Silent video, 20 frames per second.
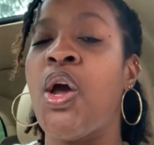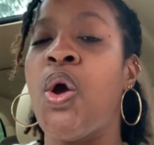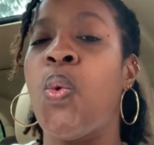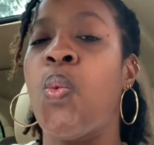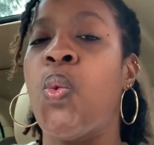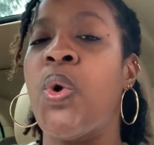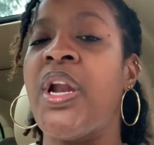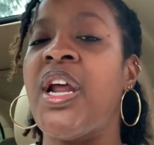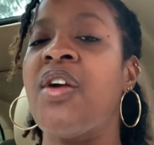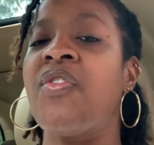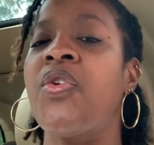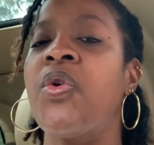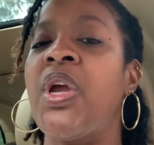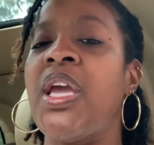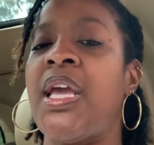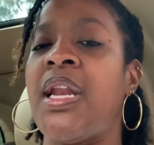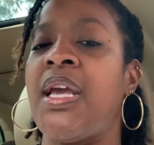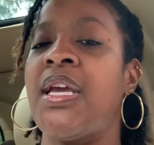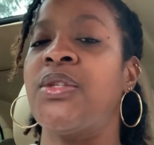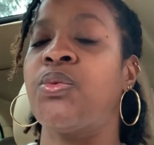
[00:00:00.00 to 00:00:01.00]
whatever
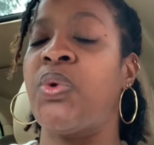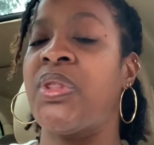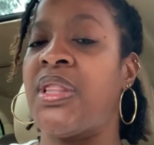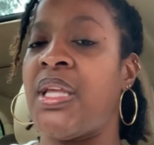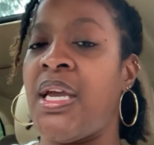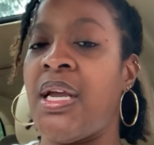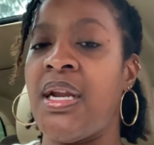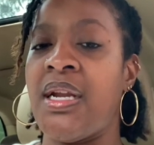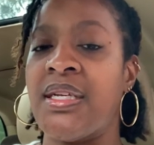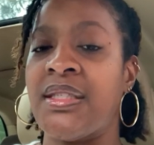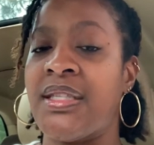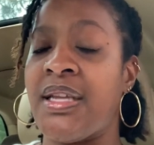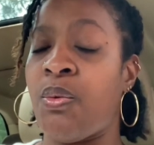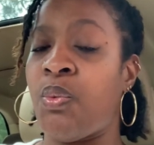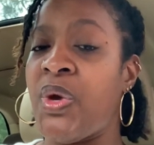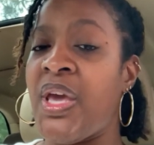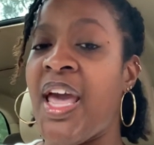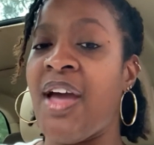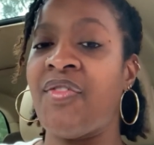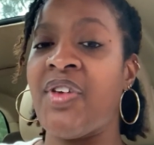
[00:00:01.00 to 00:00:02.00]
it is within us that
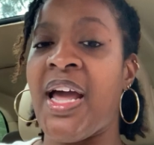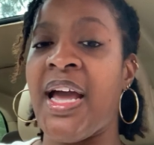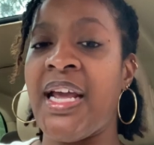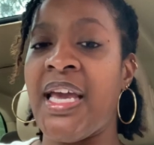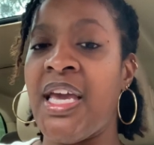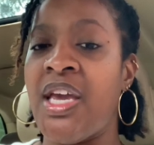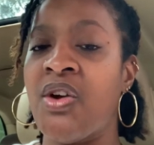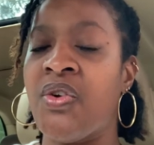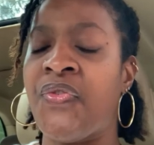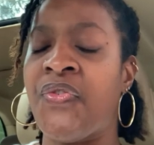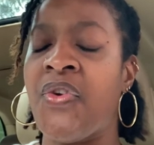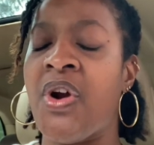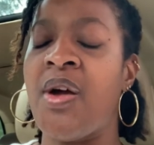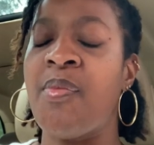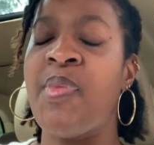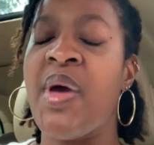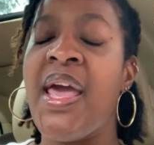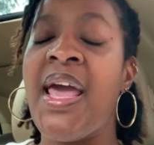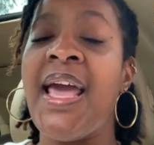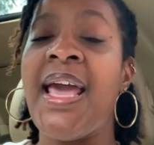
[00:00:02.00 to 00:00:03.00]
we have not healed from